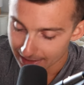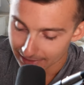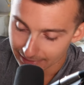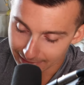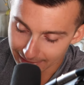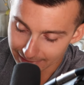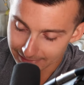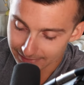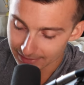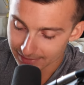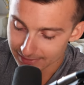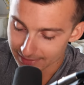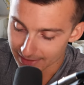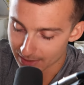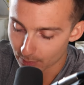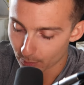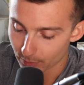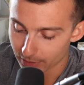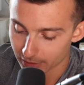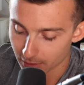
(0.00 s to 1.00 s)
Let's just say
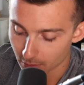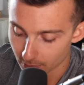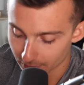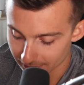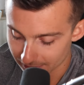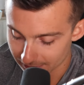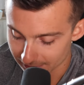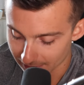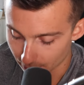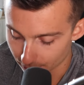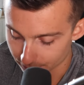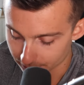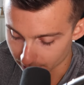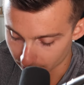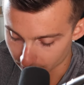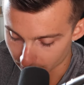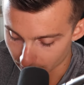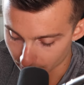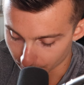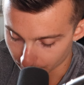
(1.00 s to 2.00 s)
I want to go and sell to
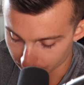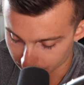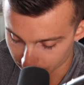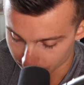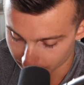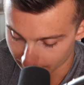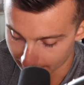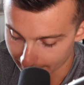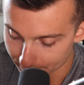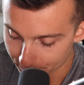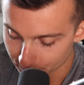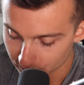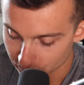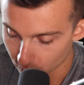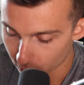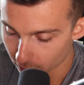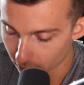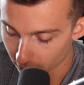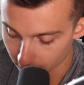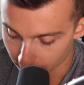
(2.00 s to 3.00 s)
close, okay?
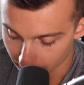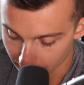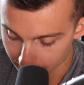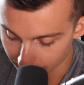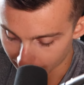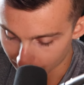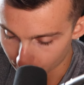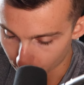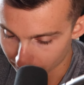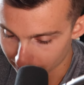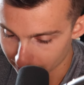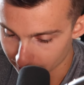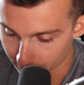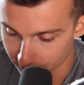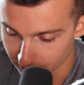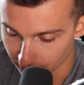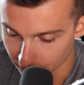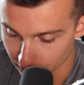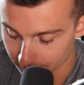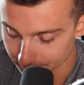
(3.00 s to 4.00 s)
So currently, right, we're in the
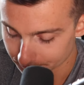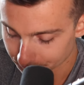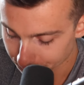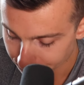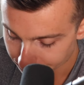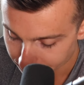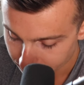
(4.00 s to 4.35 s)
position.